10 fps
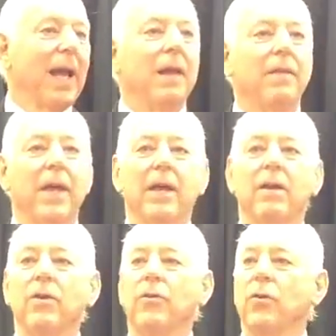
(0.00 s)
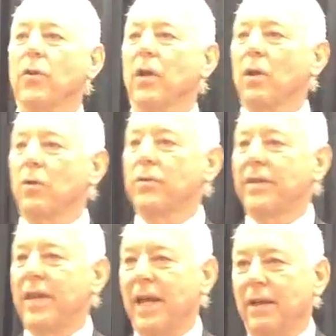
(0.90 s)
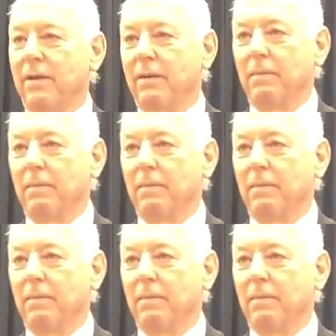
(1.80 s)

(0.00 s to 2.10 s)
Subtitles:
And then you do the close at the end.